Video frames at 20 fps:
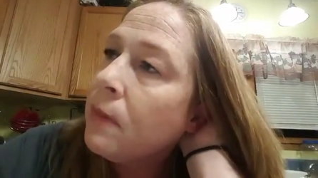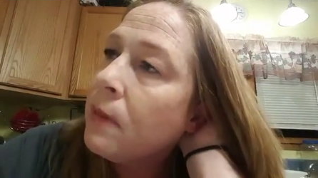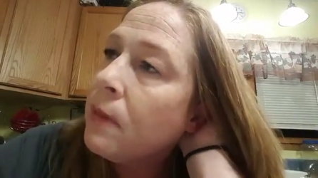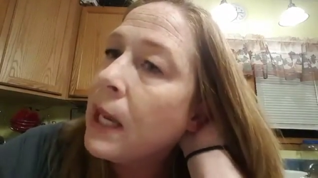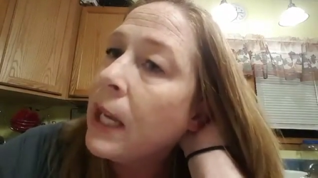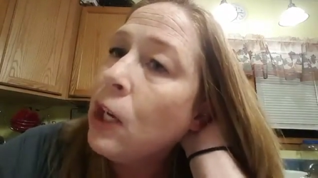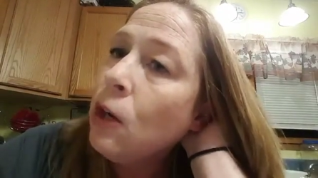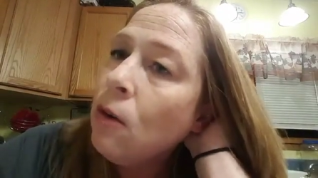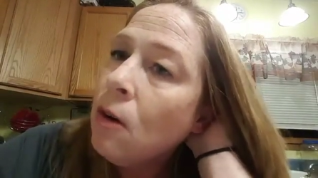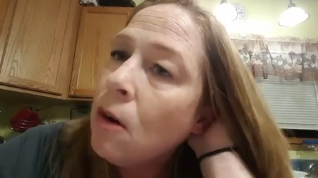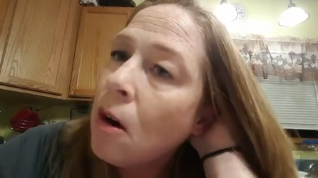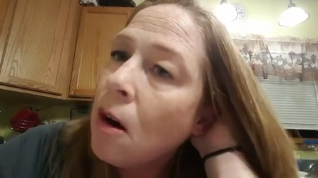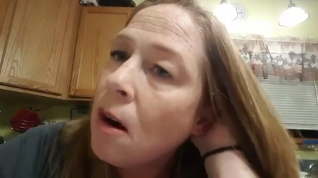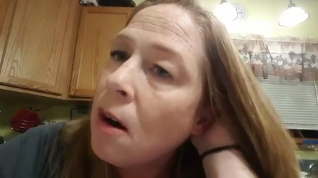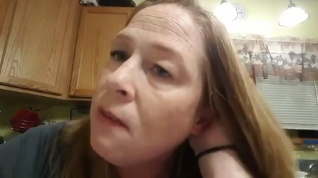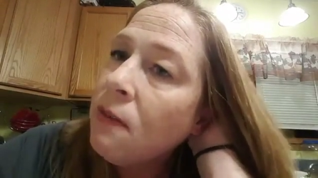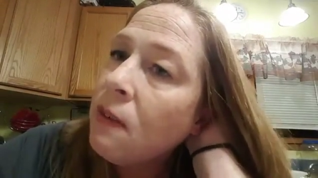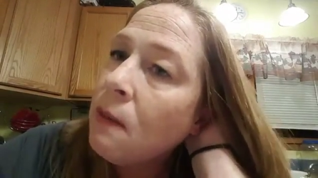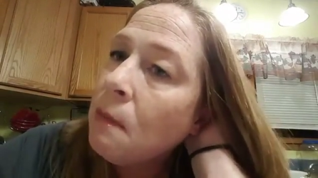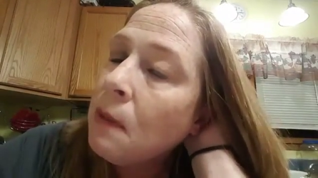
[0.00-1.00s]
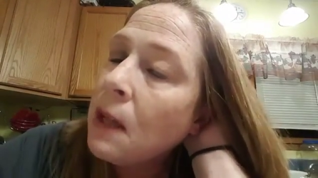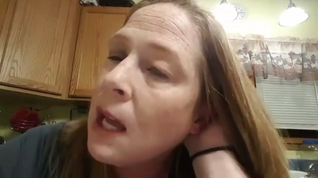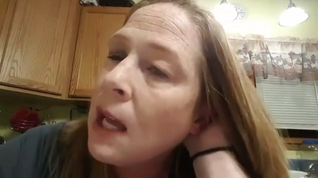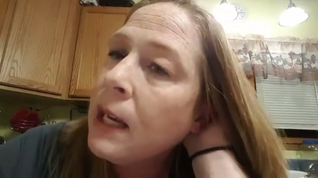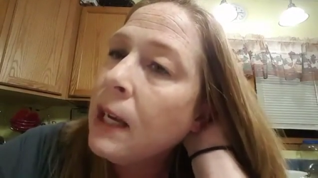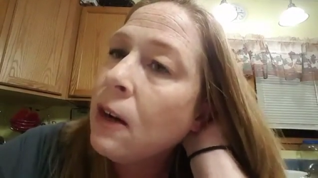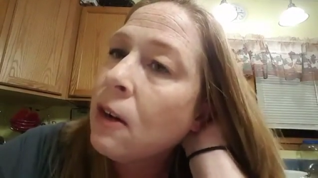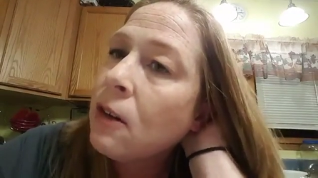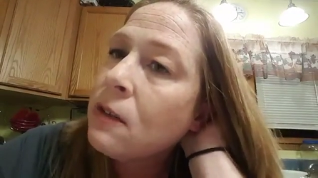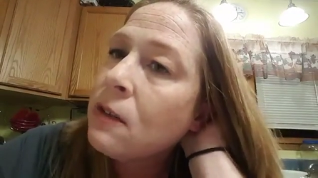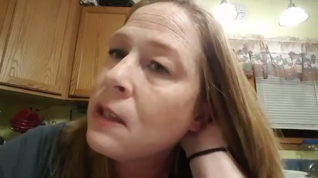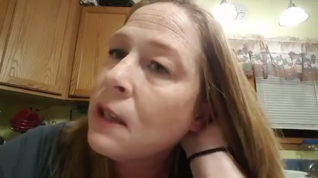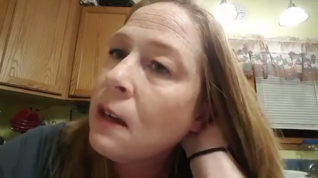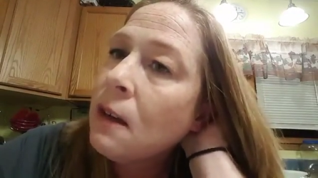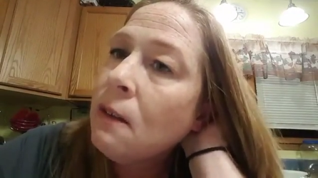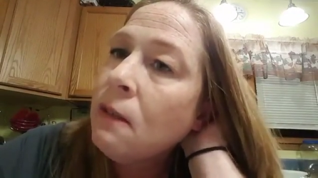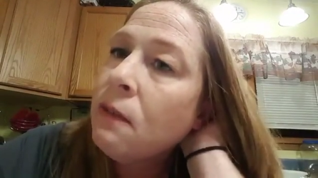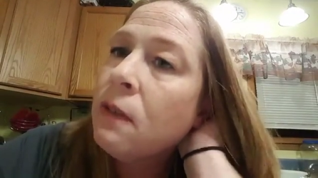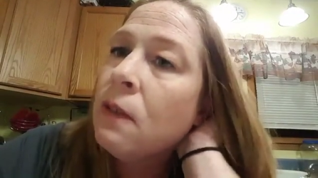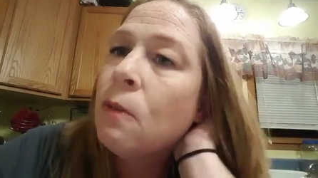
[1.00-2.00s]
thank you card from Lottie
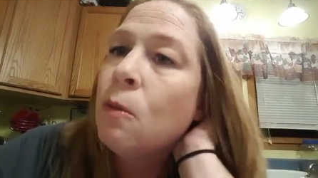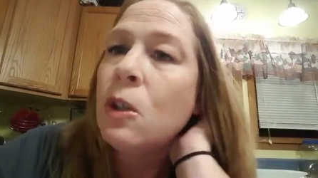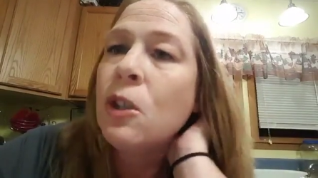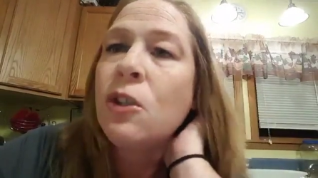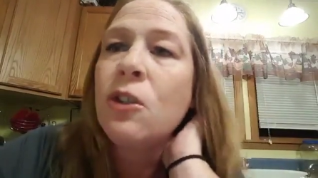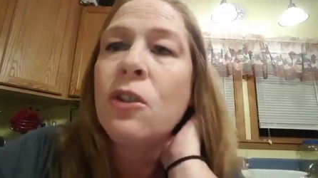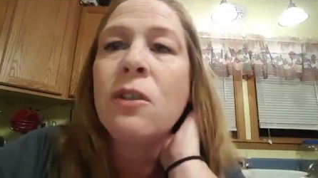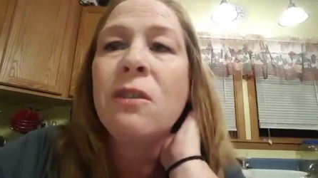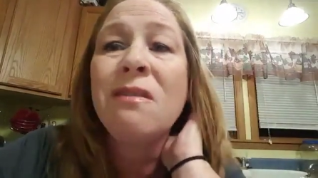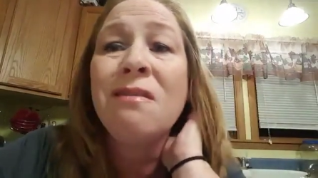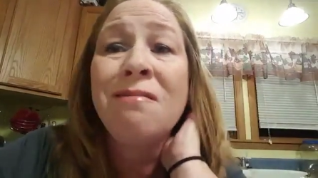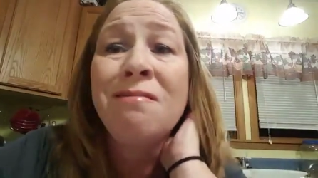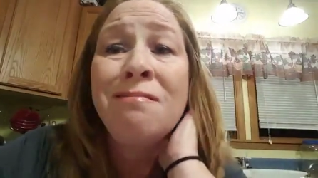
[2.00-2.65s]
herself, which